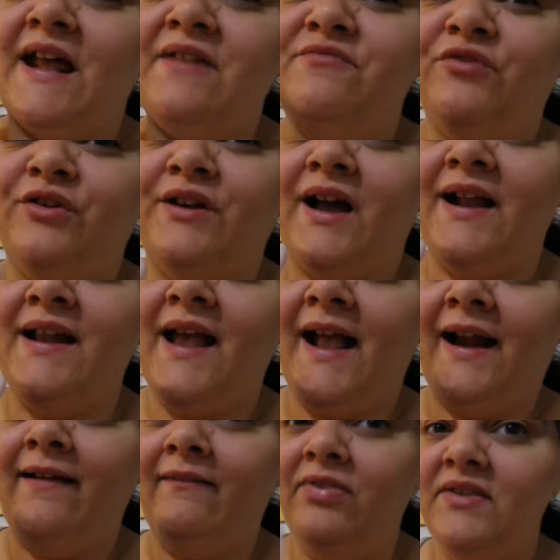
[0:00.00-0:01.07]
I forgot I
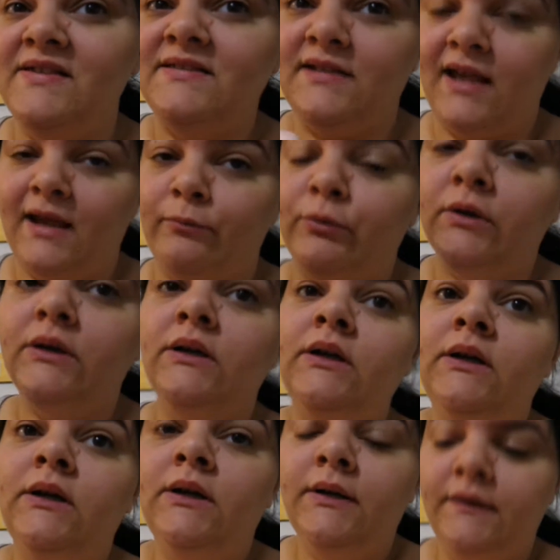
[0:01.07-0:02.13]
had on this camera
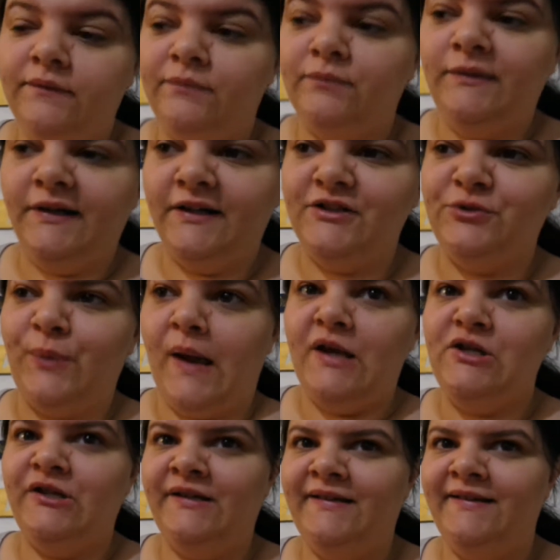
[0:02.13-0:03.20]
from
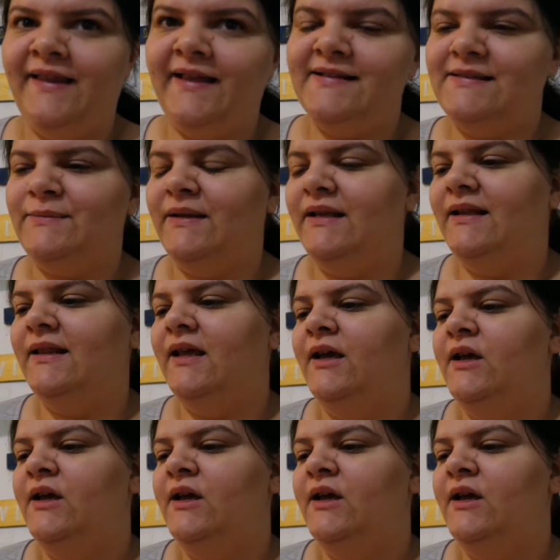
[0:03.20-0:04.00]
graduation last month.